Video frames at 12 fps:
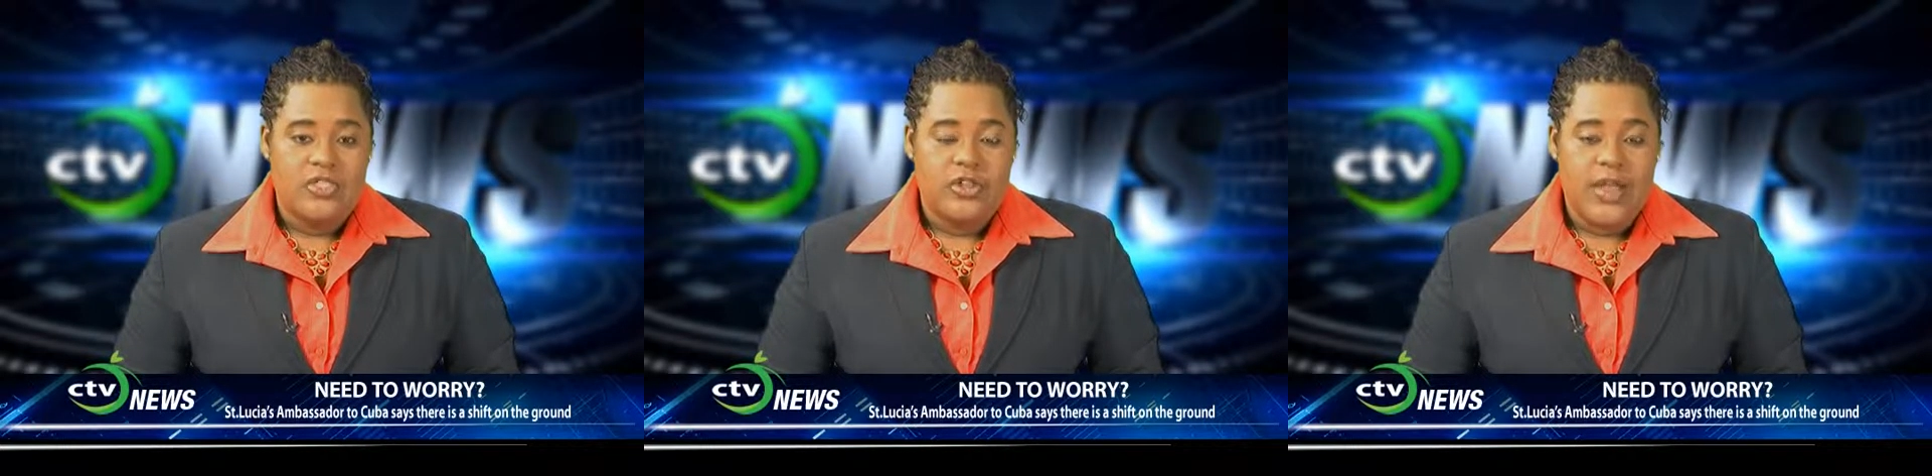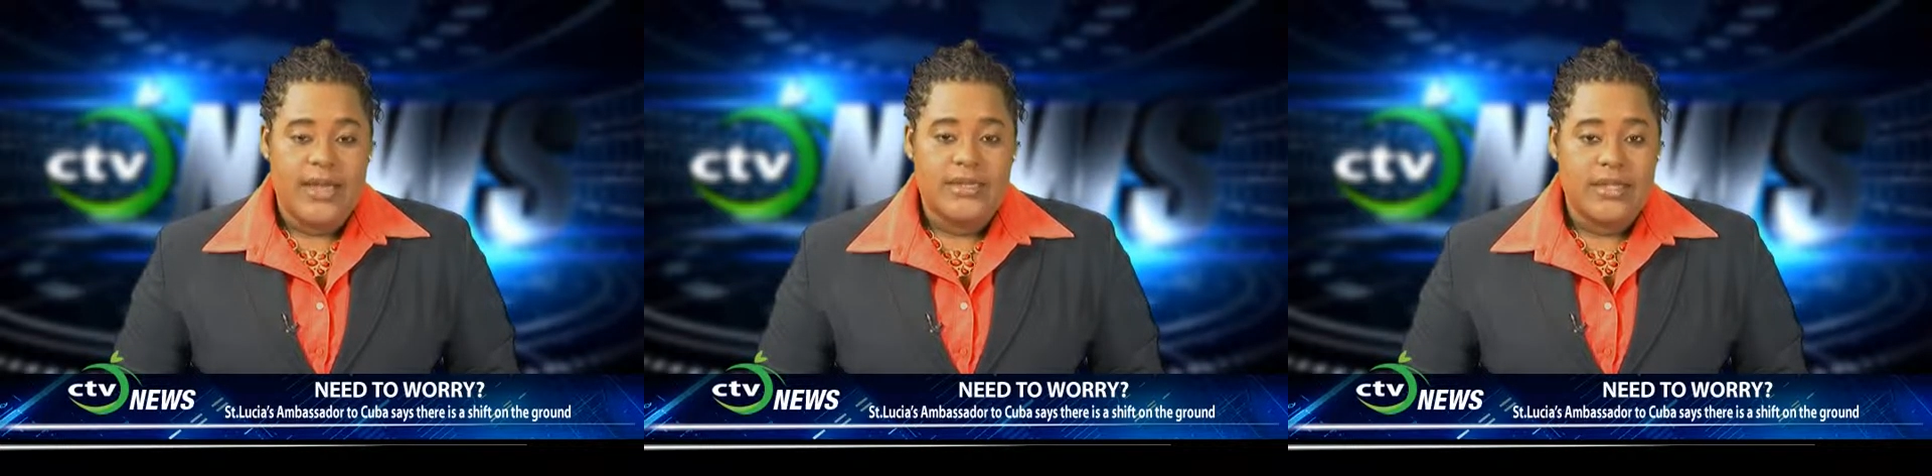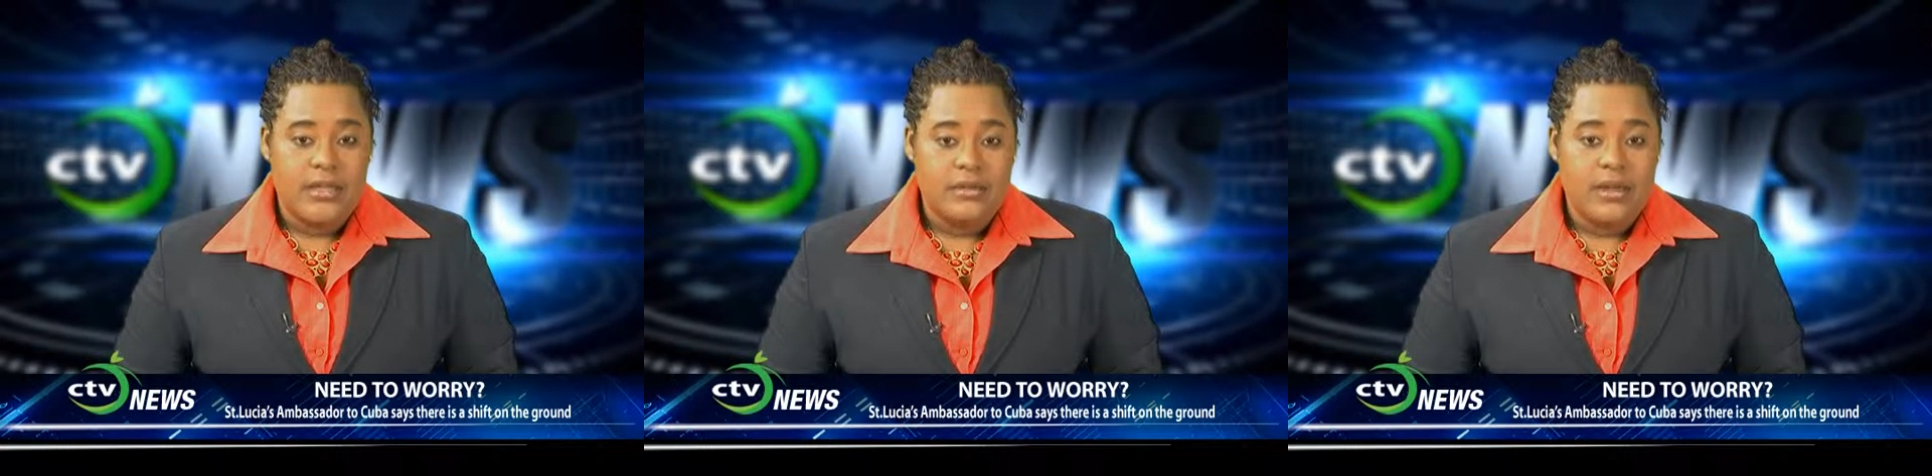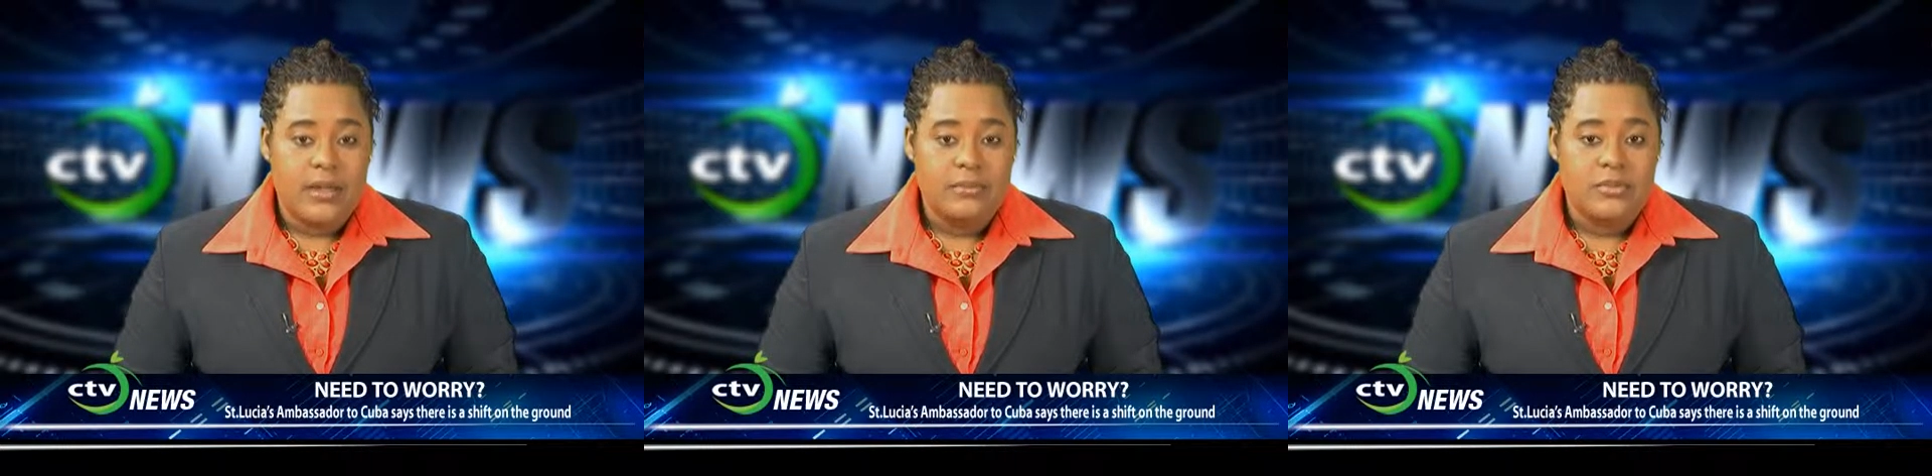the United
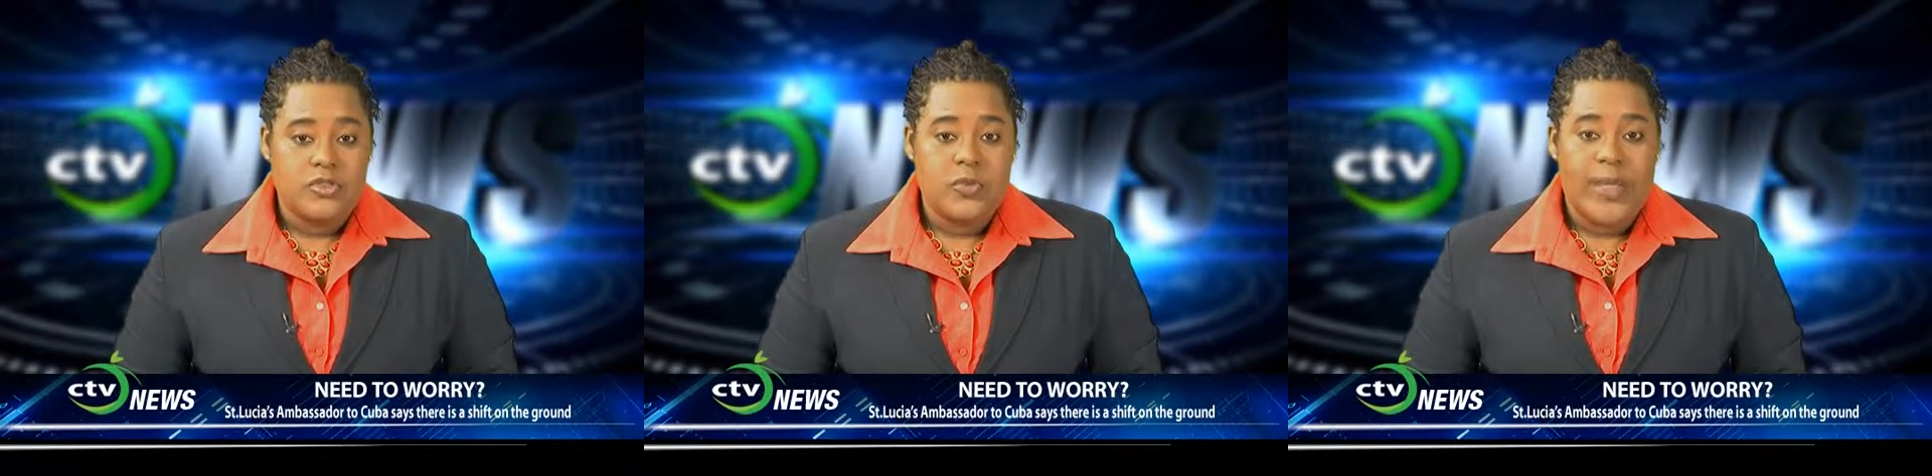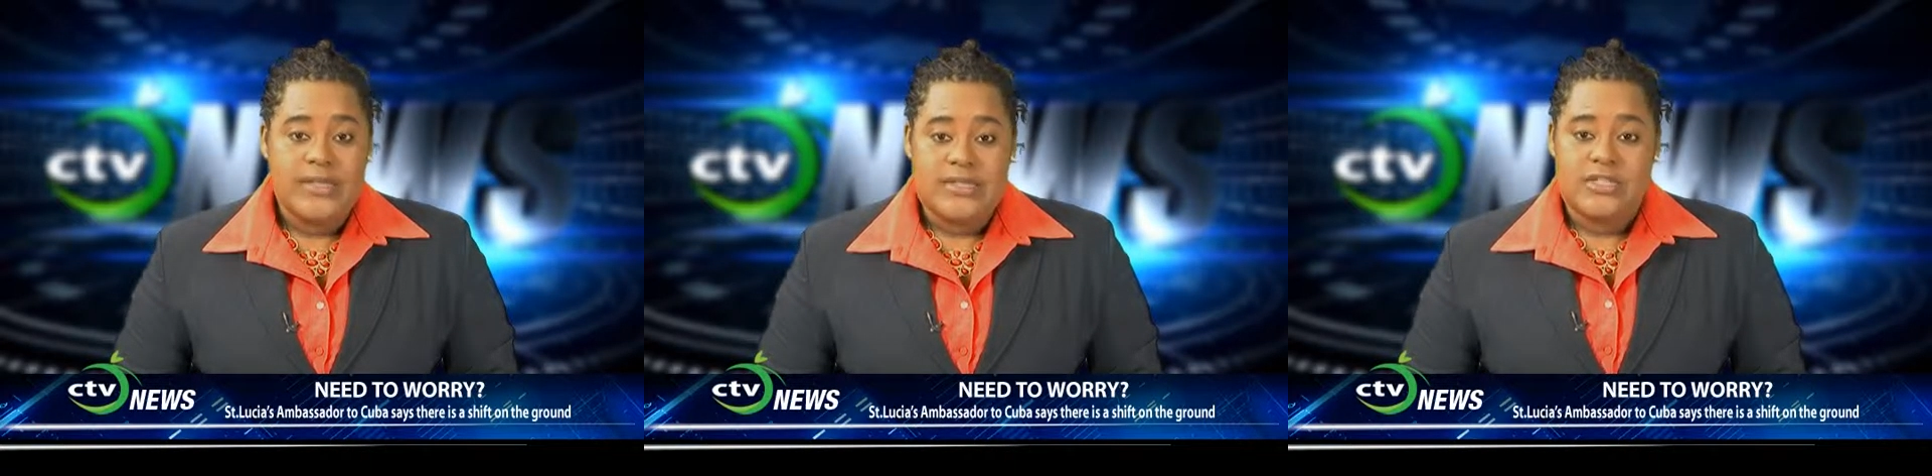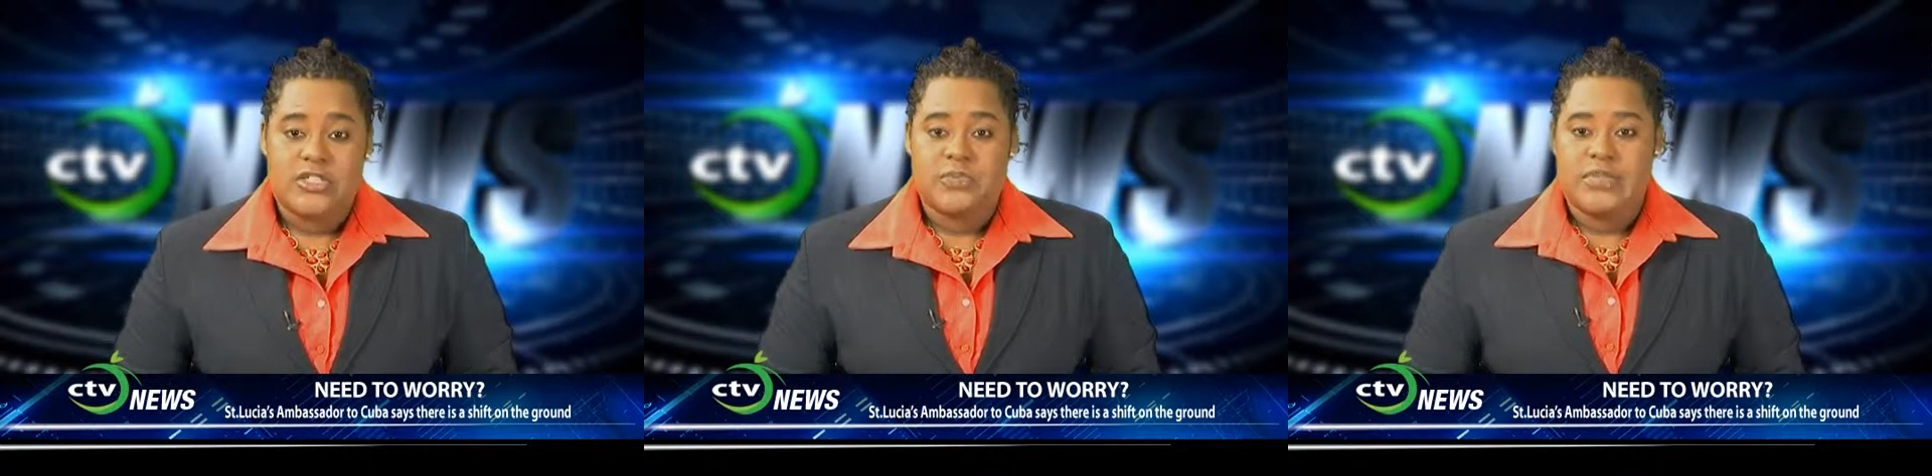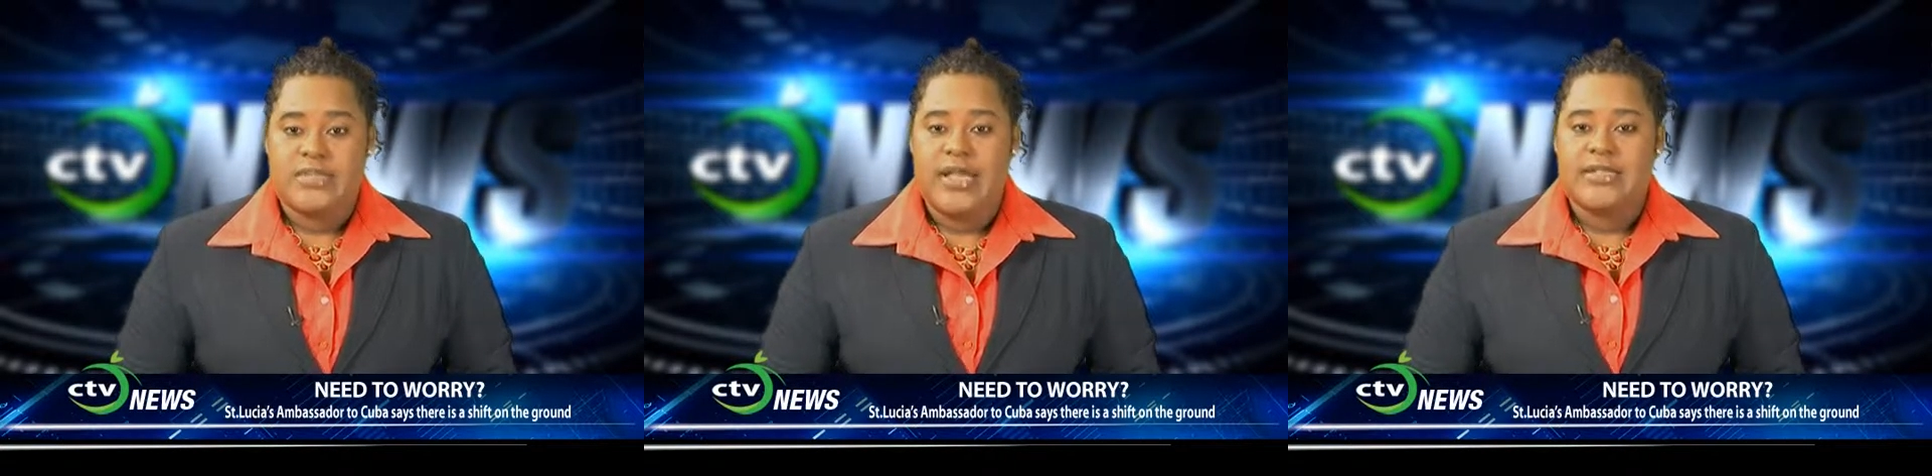Kingdom
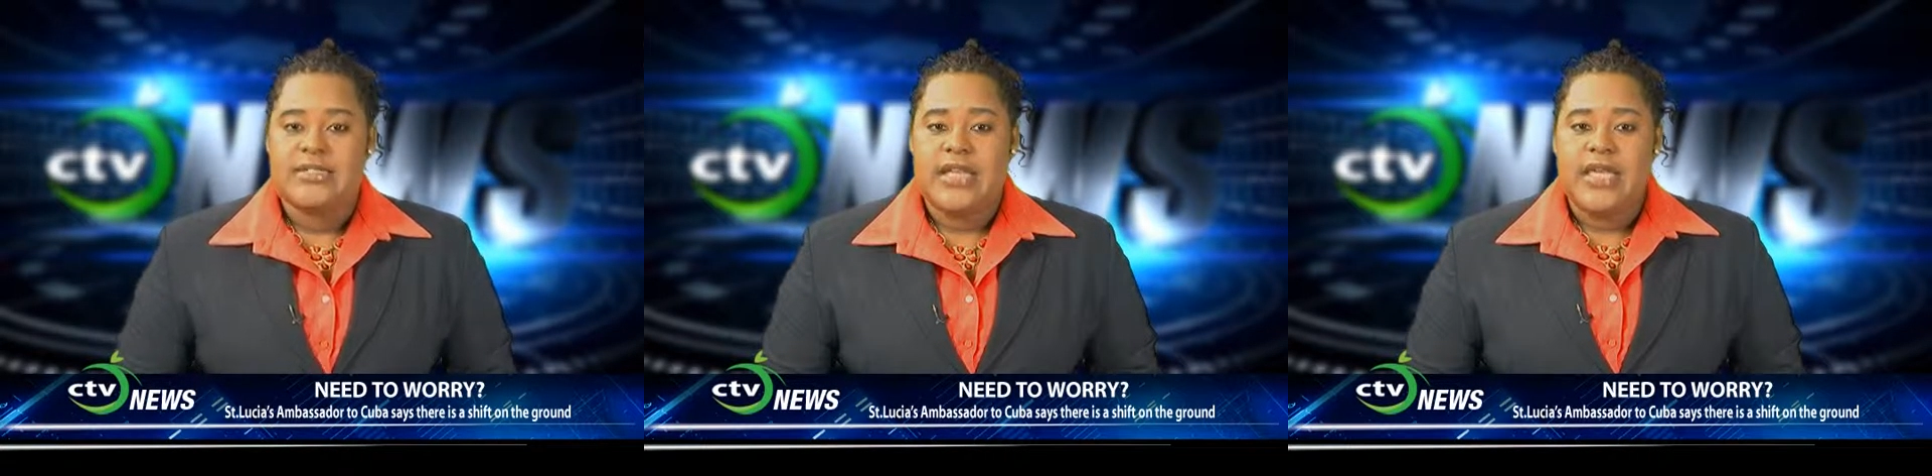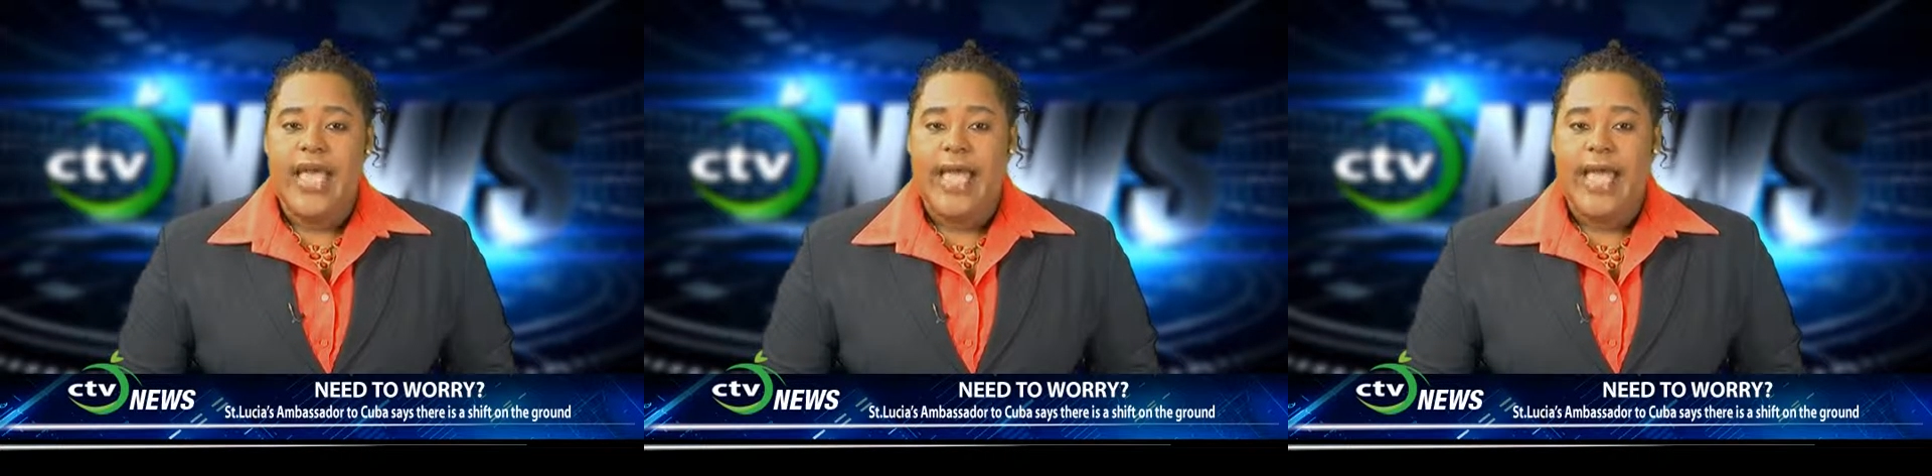26%,